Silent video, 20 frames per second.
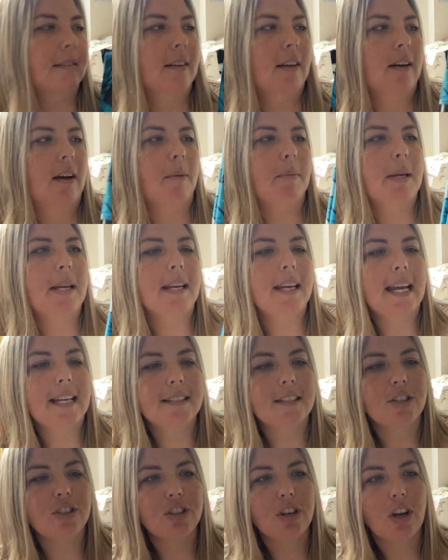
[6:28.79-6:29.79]
I mean,
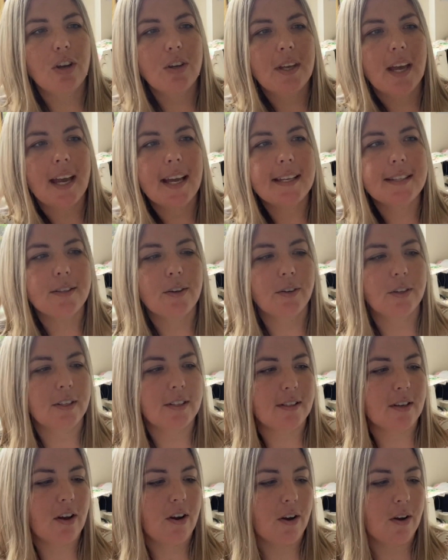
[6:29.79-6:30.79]
it's a showcase on
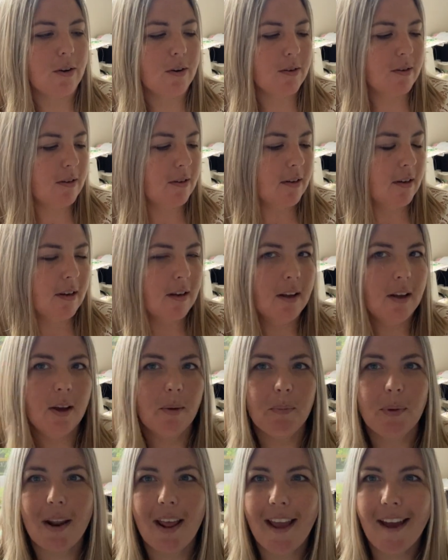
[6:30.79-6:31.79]
its own.
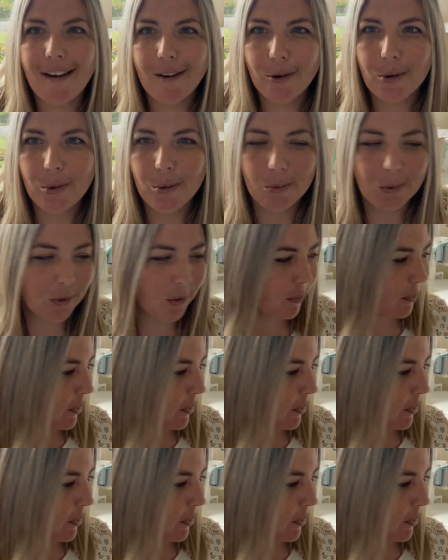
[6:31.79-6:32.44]
But how cool would it